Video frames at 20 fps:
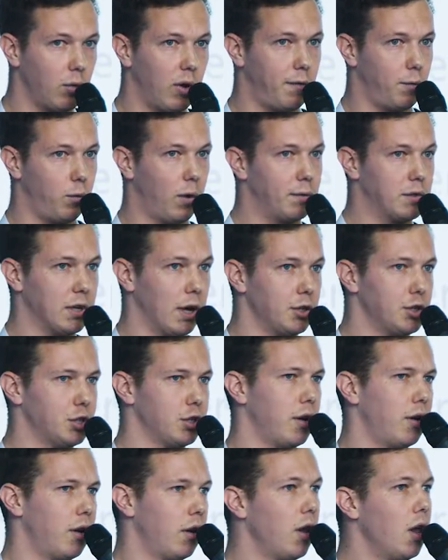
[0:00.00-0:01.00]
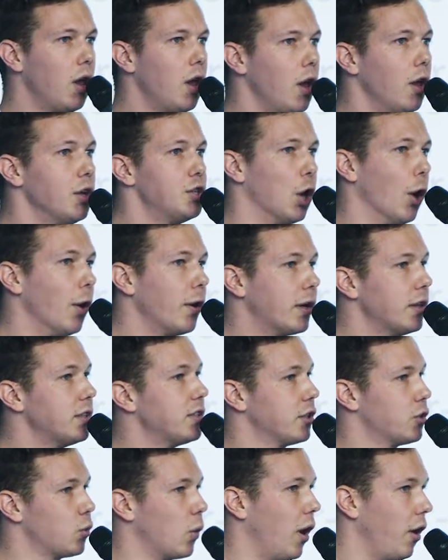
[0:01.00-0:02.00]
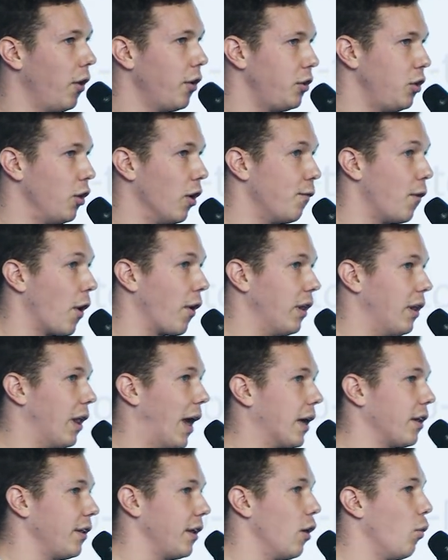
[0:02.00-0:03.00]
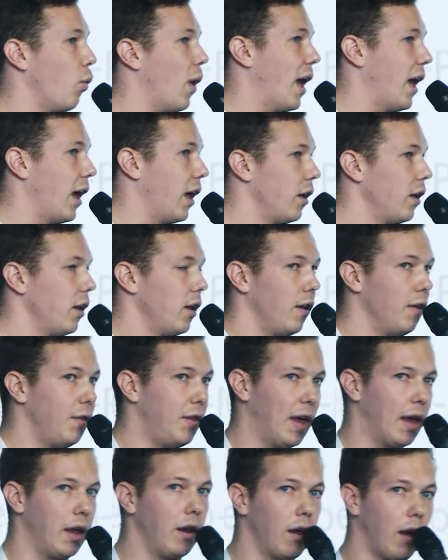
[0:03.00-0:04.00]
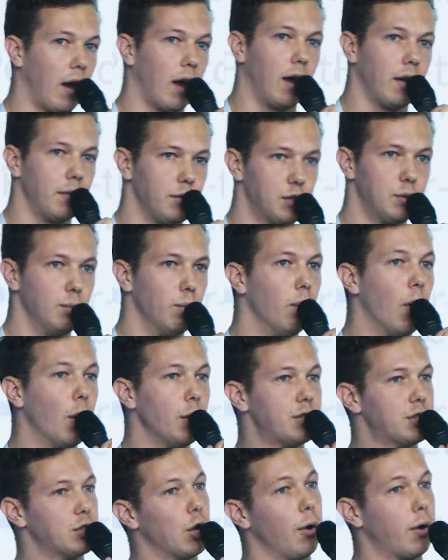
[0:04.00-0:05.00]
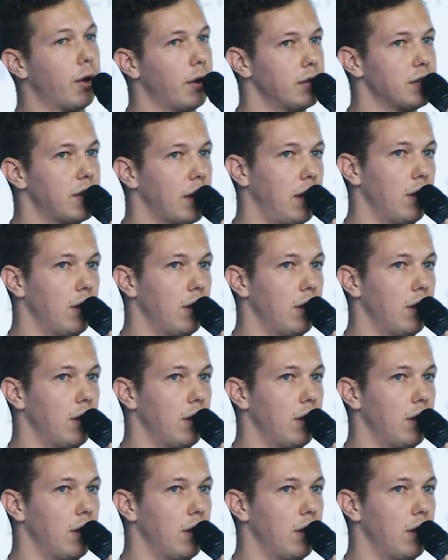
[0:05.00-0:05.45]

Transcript: we've touched on. Tokens as well. You're very likely aware that most tokens that